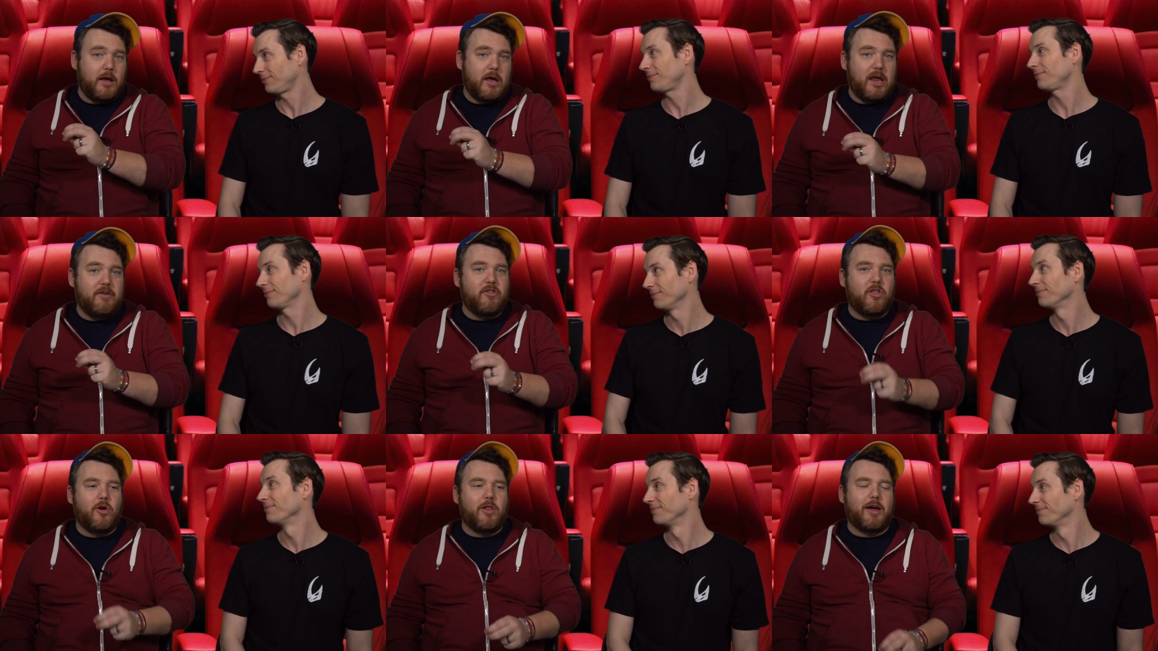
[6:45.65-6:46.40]
Speaker 1: even
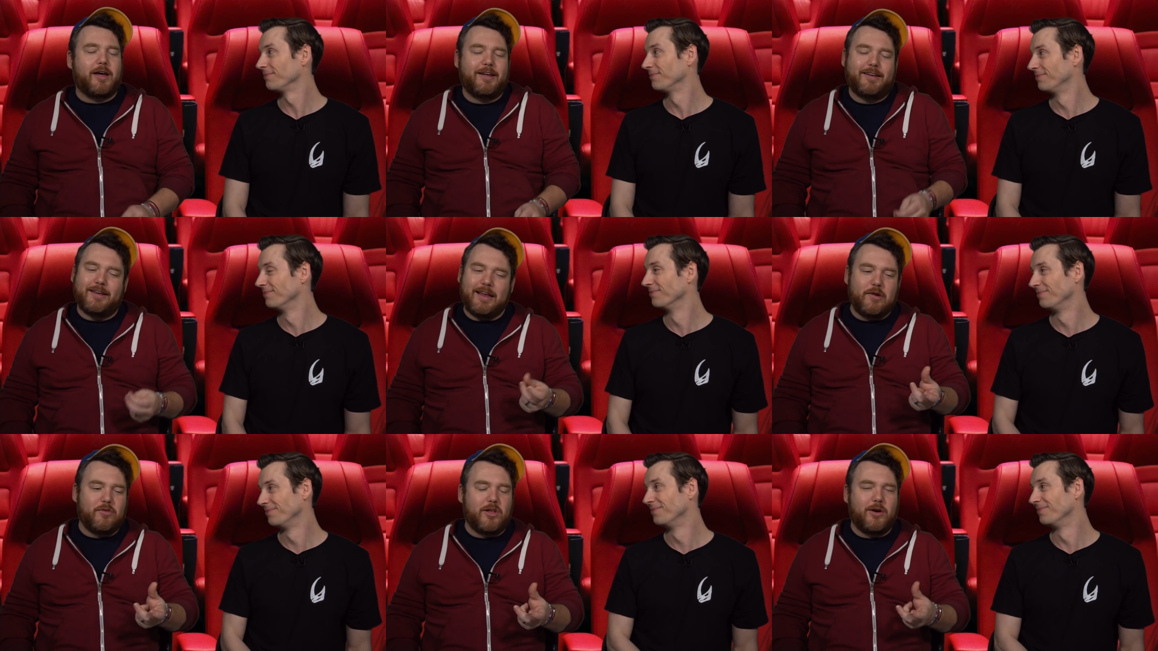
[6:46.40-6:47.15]
though like
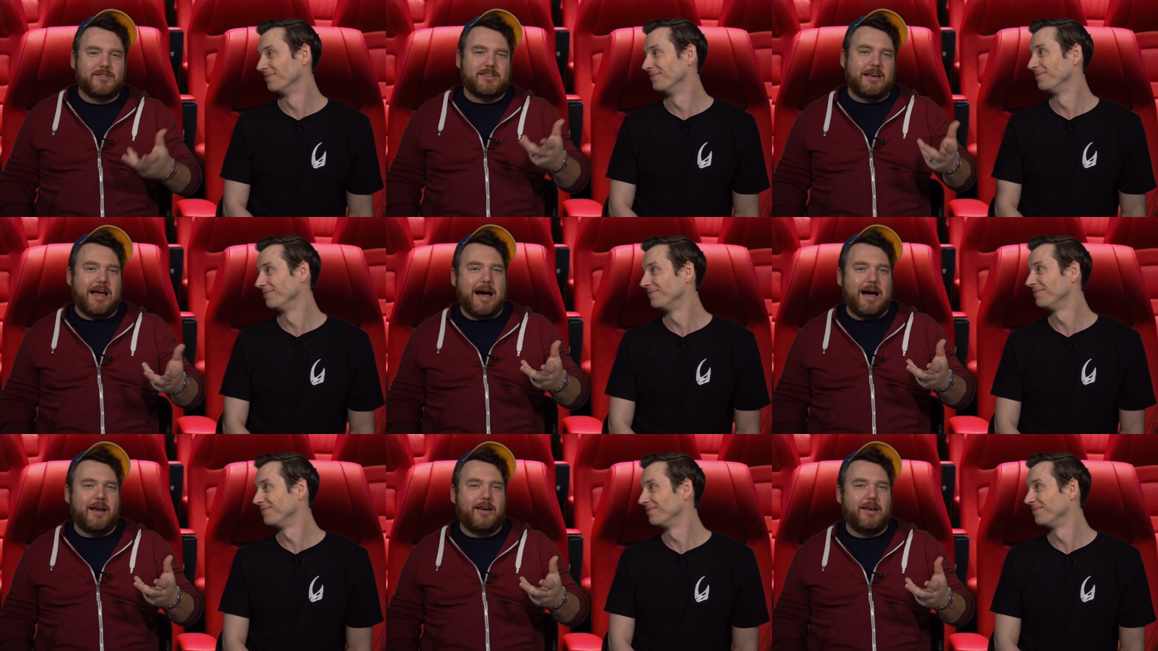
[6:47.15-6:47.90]
even though it's
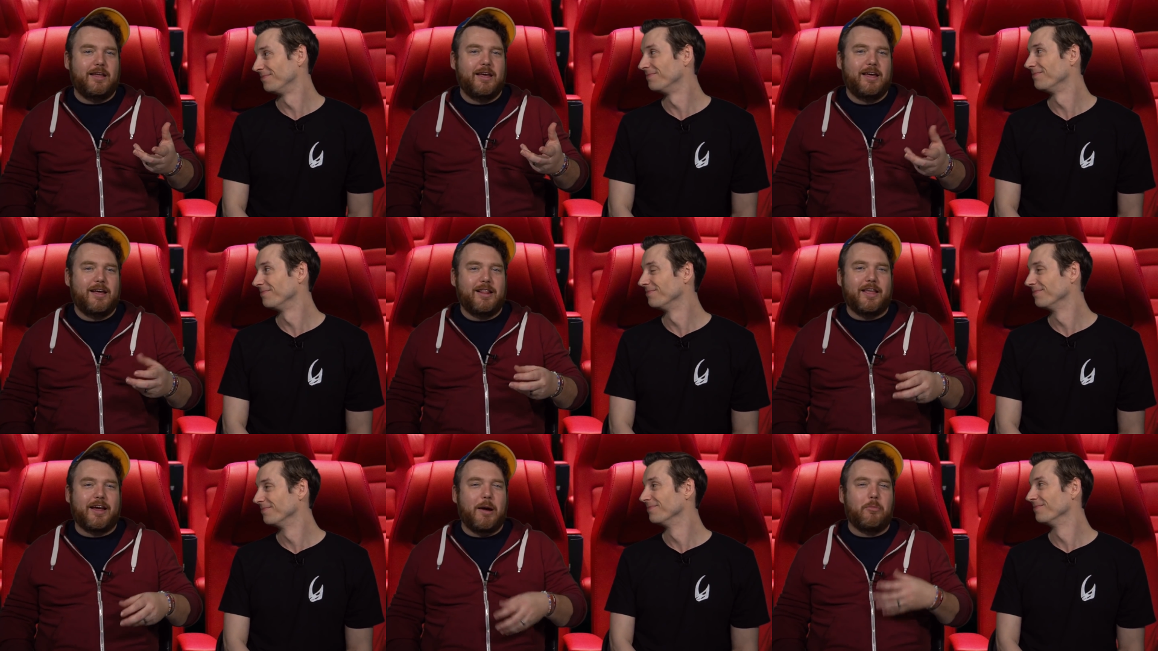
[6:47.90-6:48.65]
not.
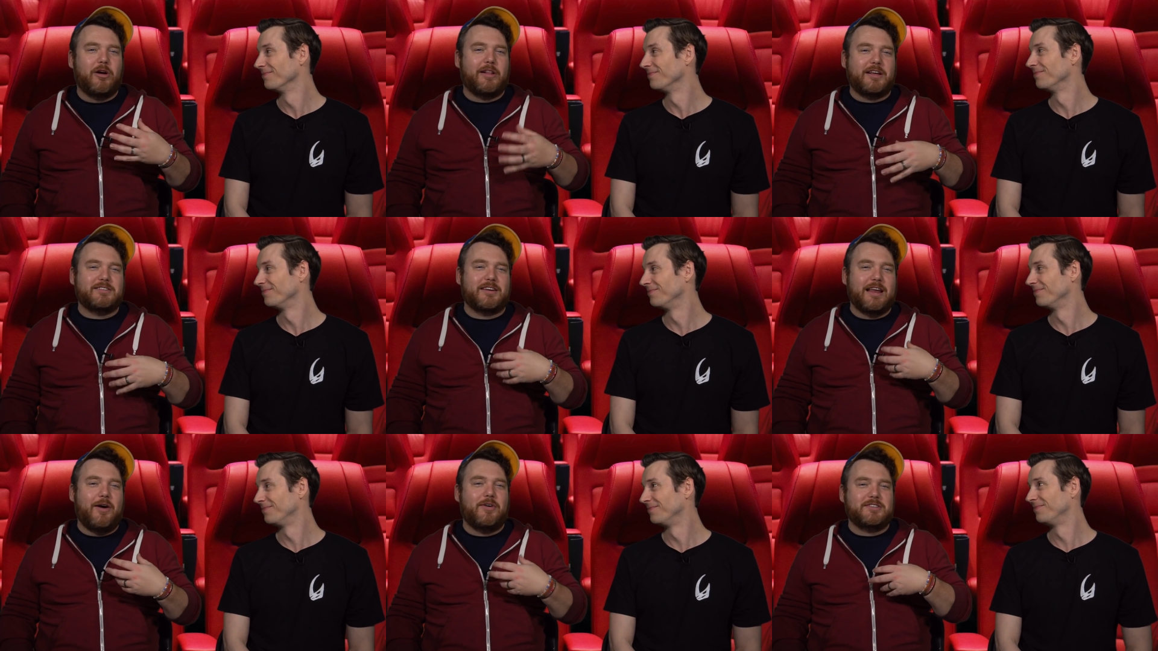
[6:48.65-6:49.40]
Like I'm realizing
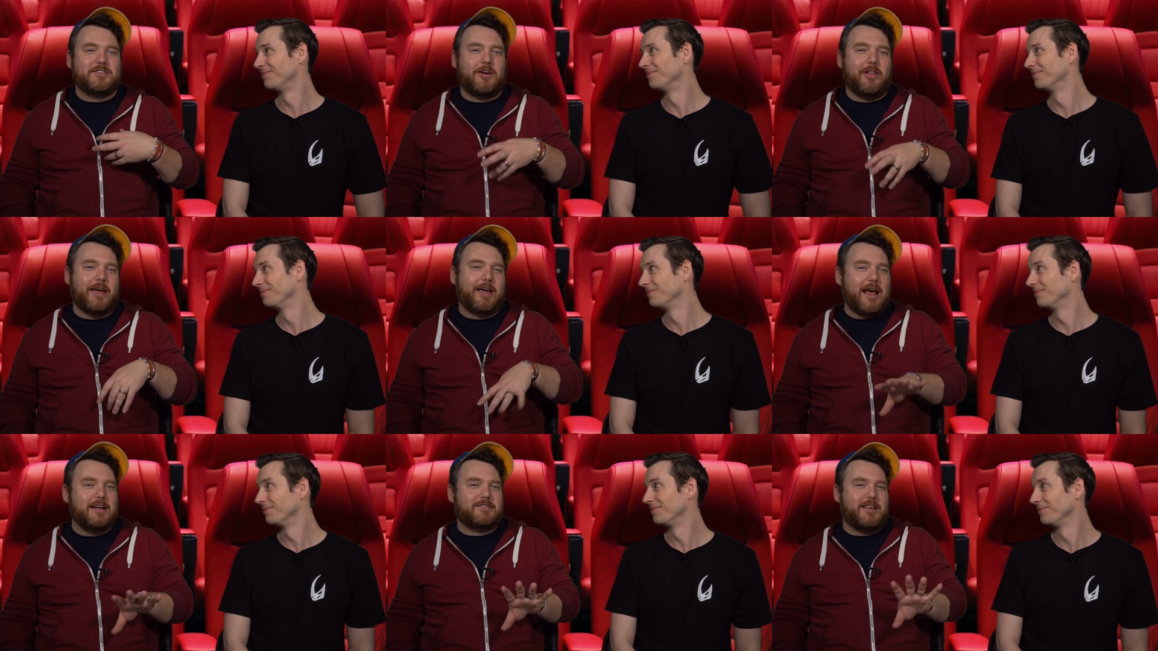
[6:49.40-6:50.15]
now as they're like
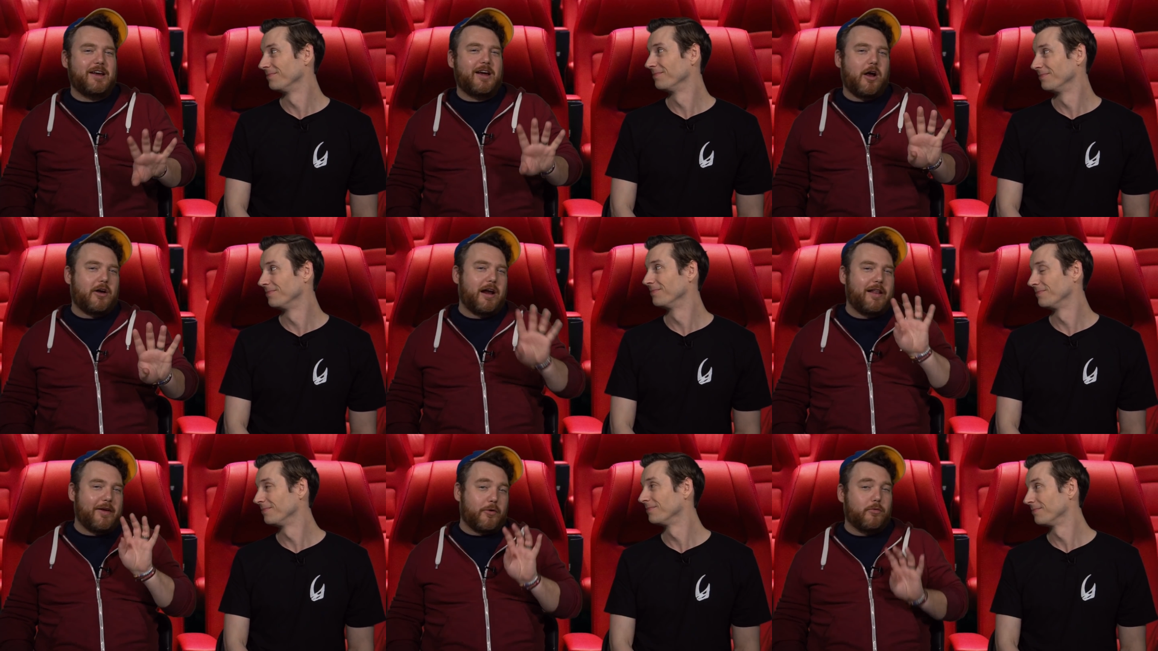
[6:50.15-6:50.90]
as they are kind
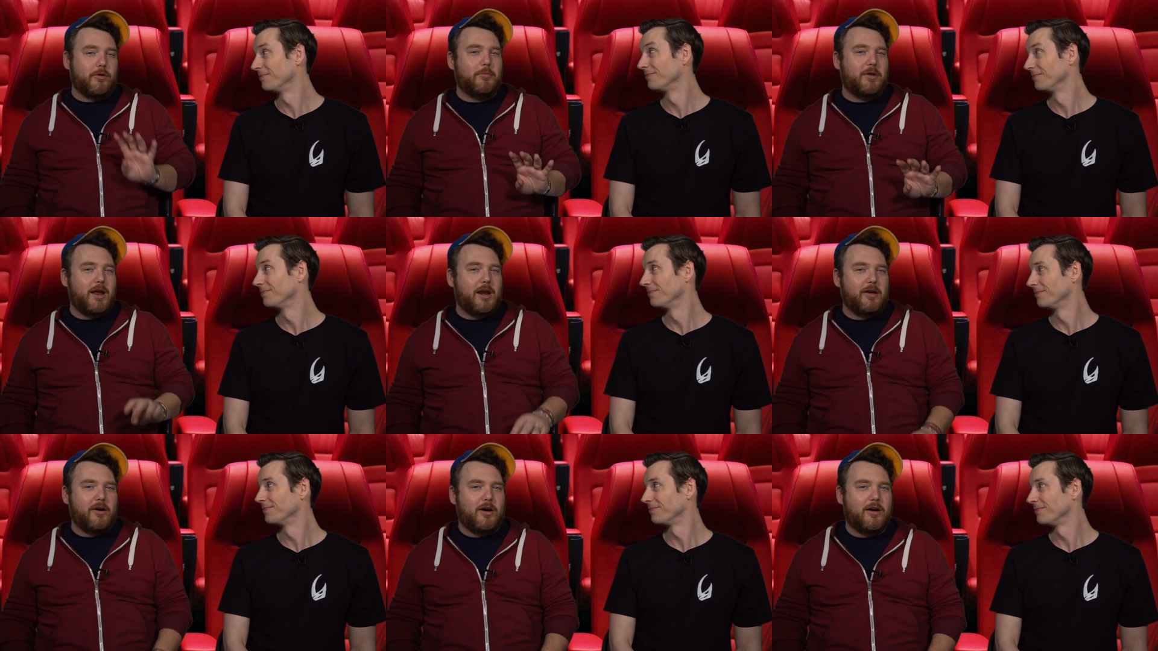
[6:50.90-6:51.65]
of like
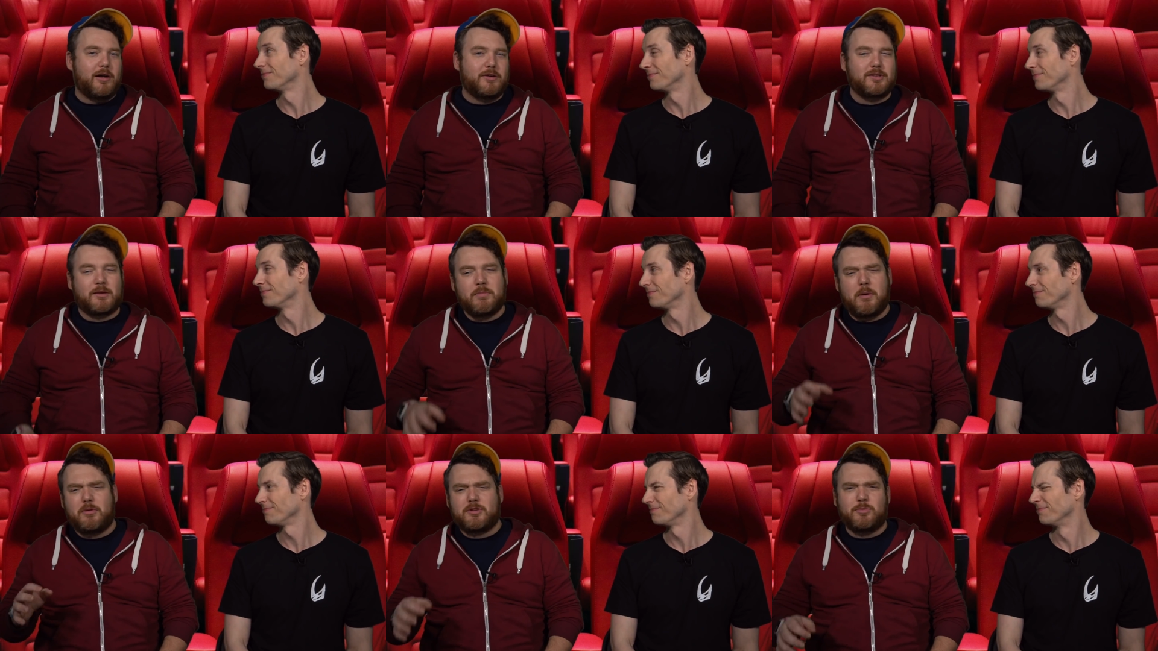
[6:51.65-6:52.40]
ruminating on it, I was like
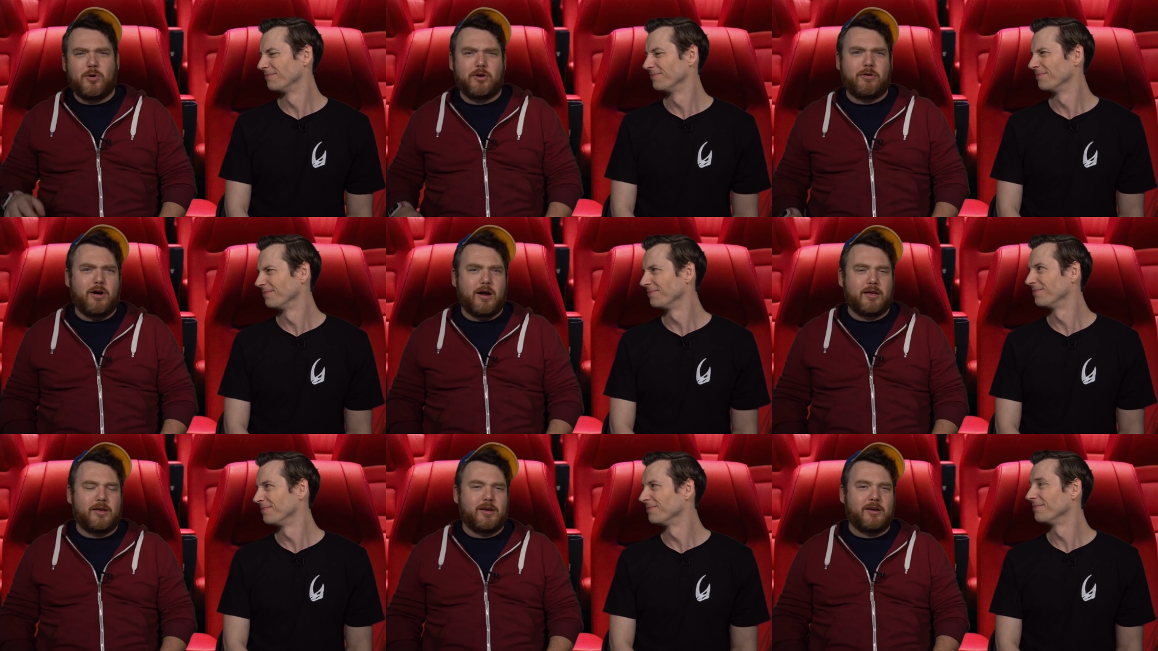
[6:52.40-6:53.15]
maybe there's more to
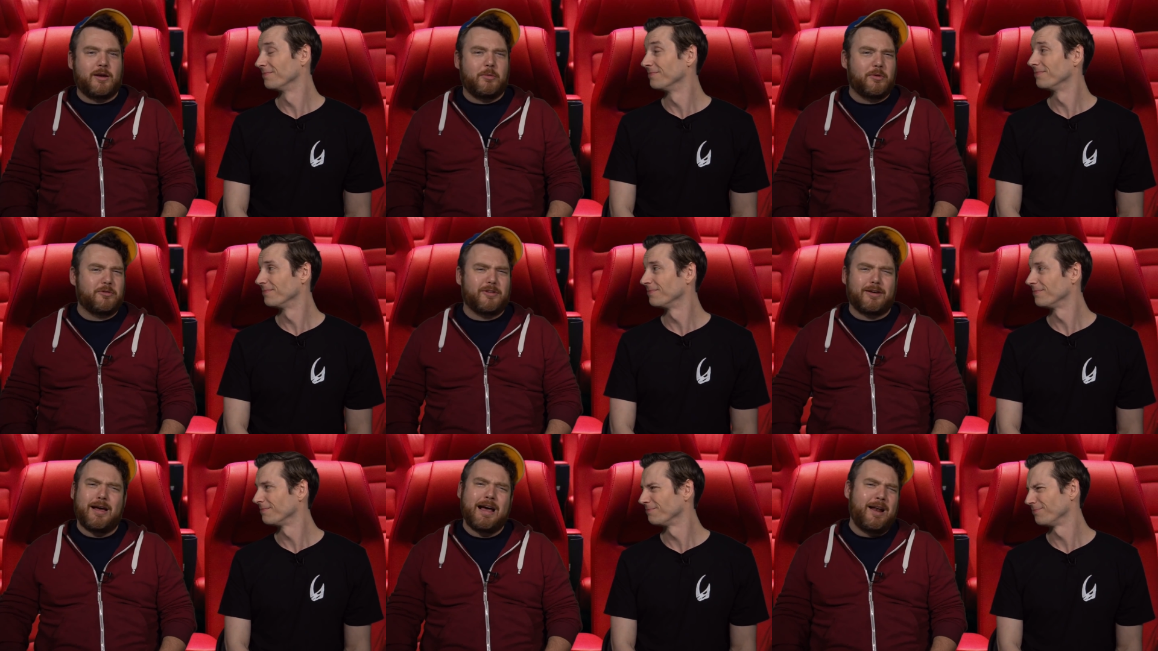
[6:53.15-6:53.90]
Karate Kid. Kimberly was
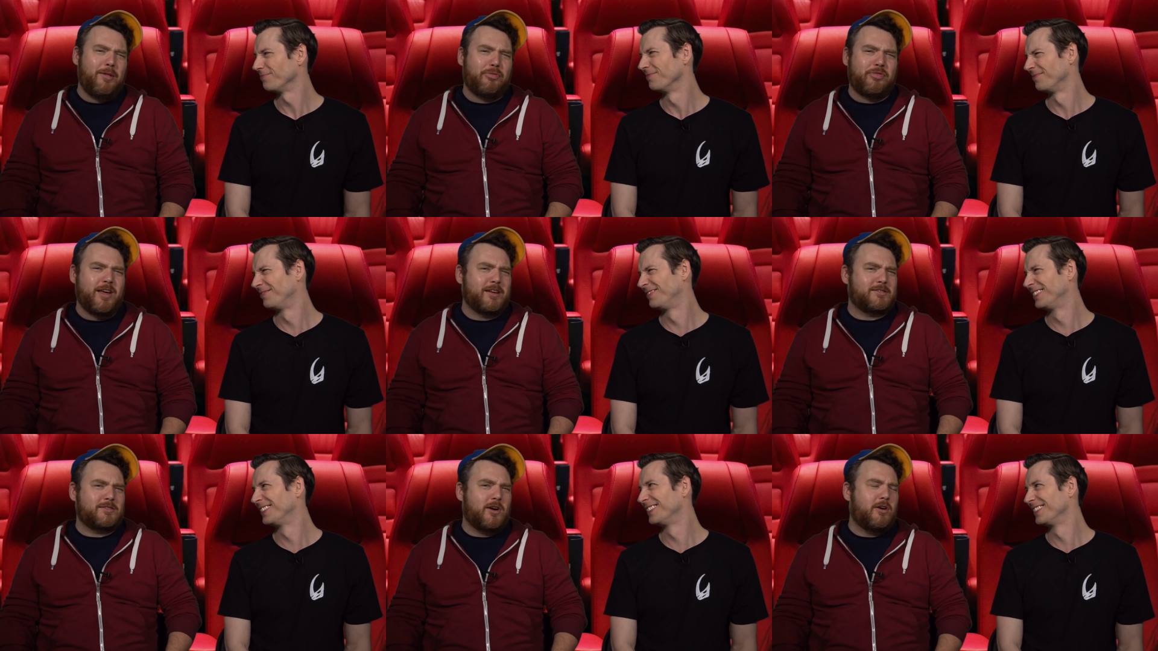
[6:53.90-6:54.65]
like I don't think
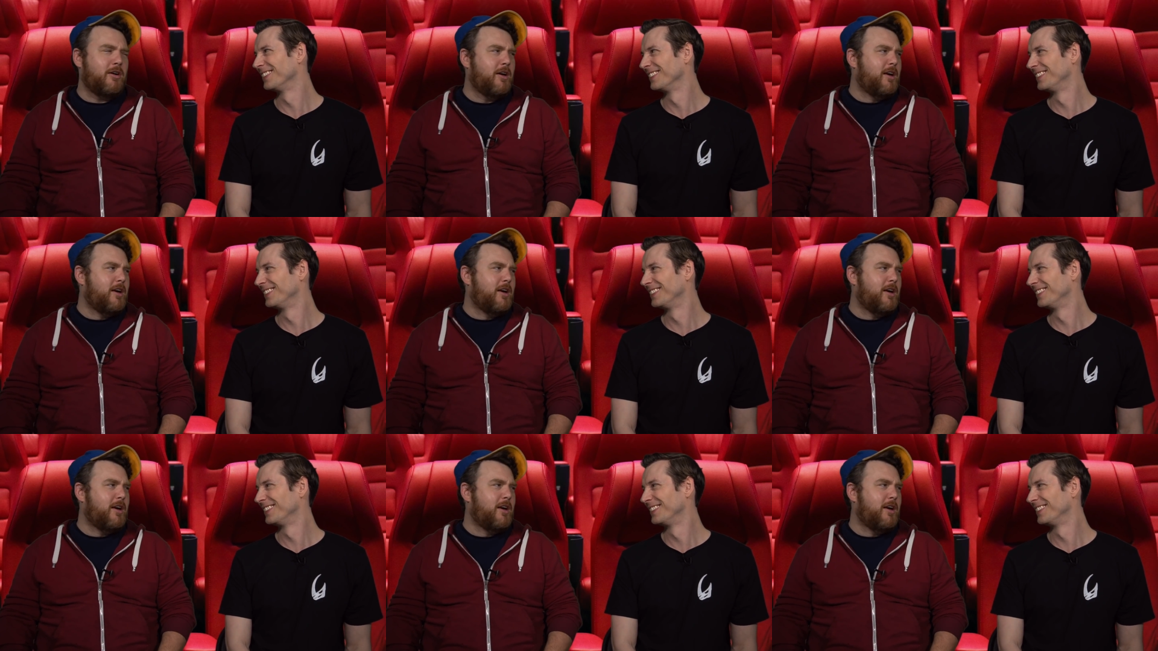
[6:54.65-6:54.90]
so.